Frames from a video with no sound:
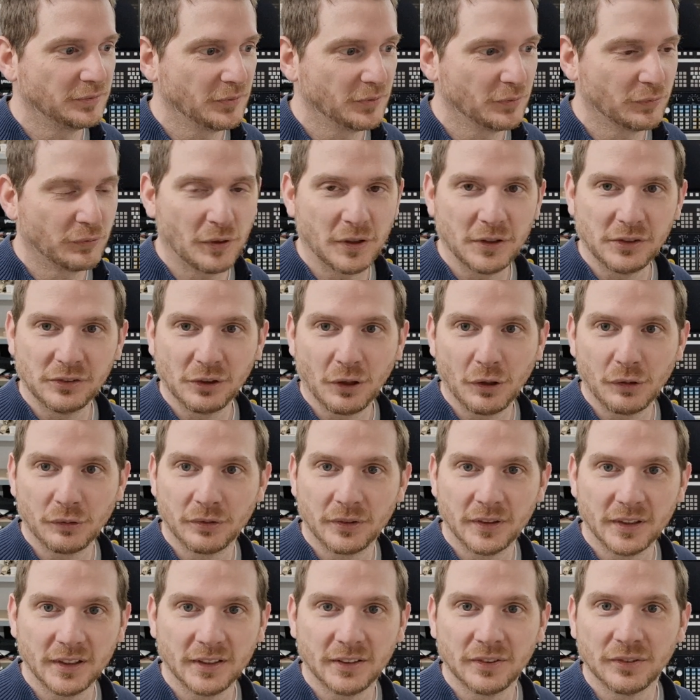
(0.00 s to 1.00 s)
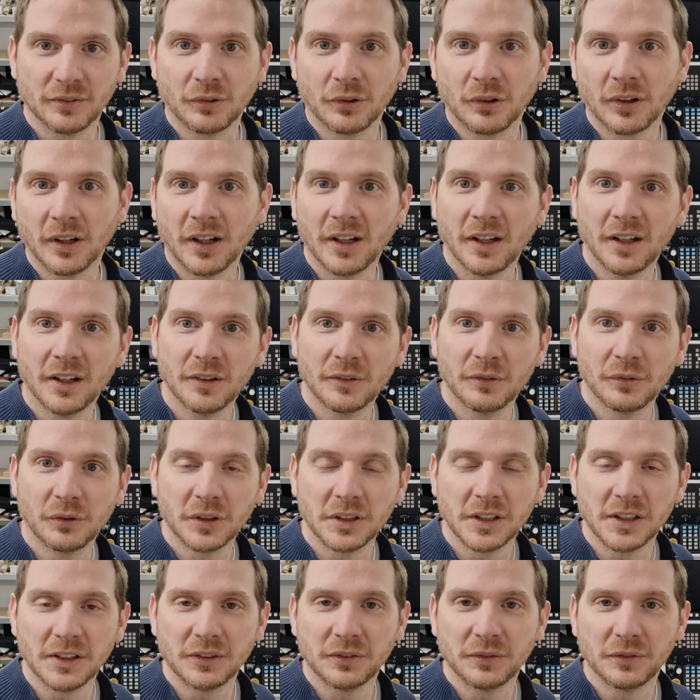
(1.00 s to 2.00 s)
voiced over it
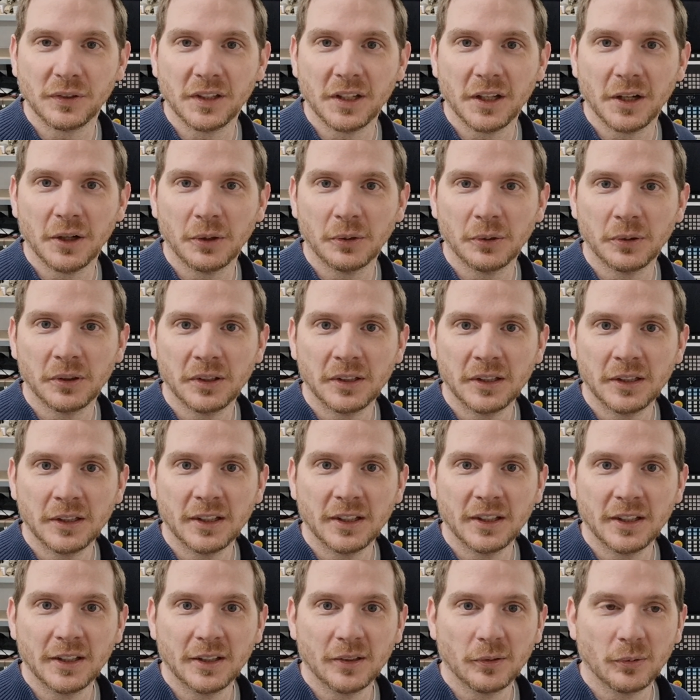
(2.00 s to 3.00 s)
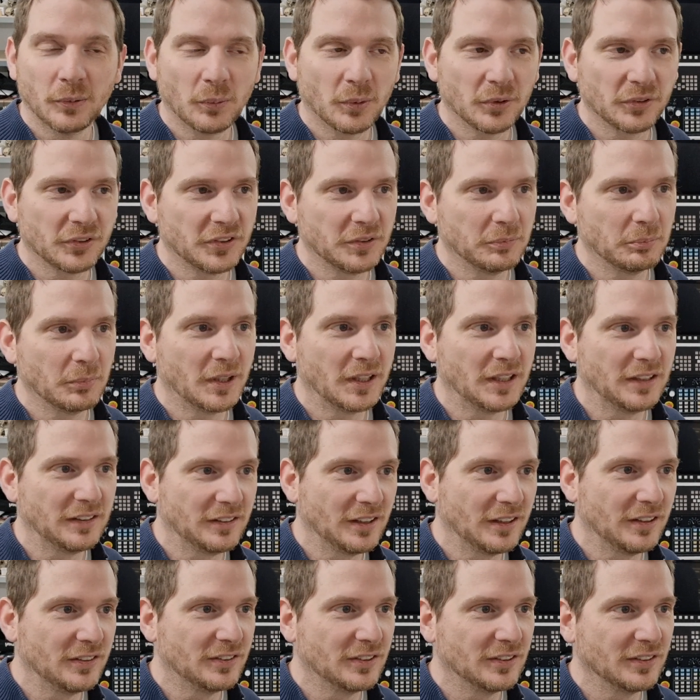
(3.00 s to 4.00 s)
for this video. It wasn't my
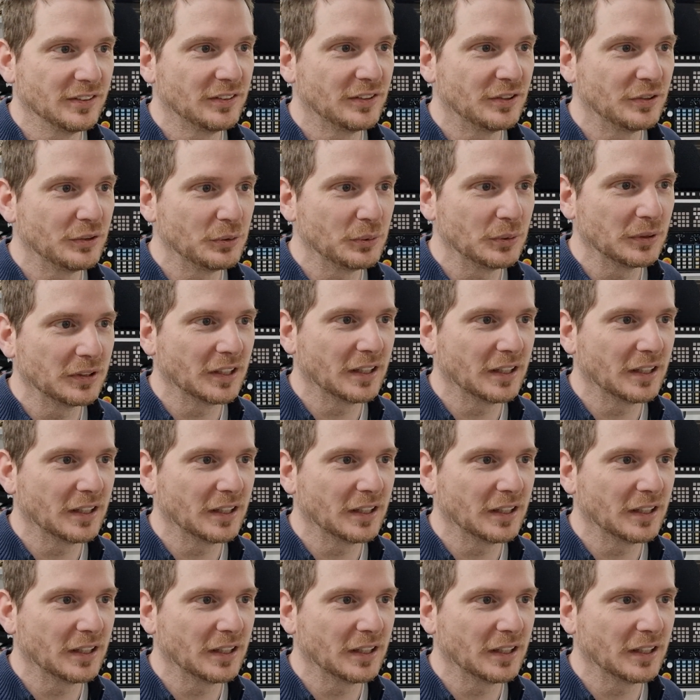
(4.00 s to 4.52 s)
intention to do it